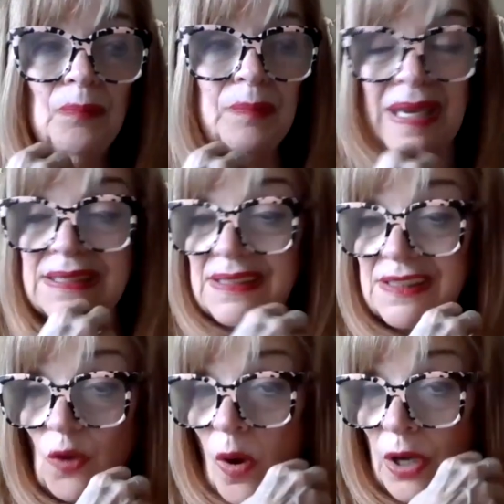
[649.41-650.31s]
Base
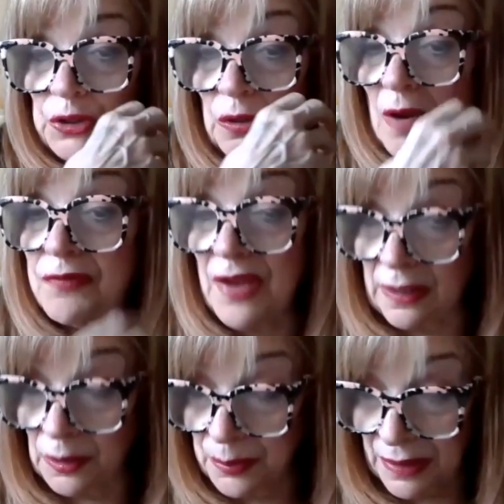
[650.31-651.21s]
this on your
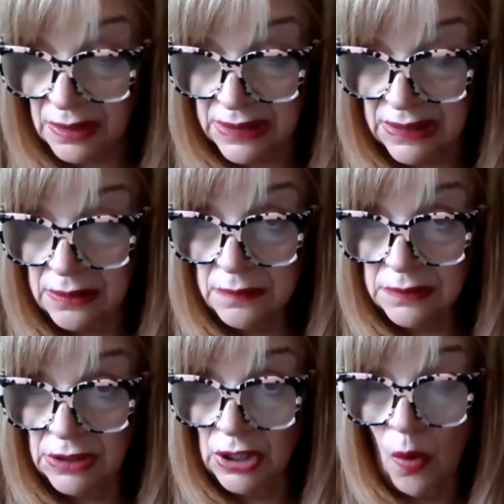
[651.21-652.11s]
availability.
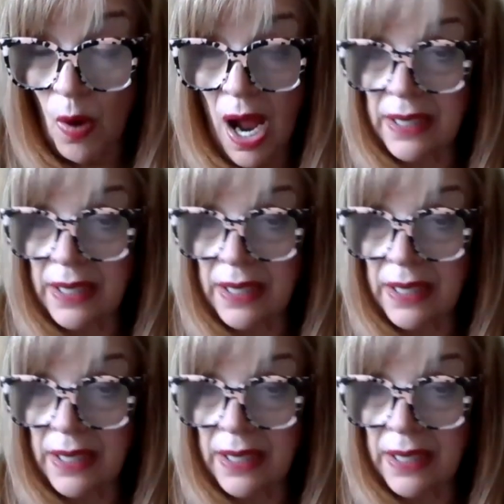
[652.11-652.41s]
You know,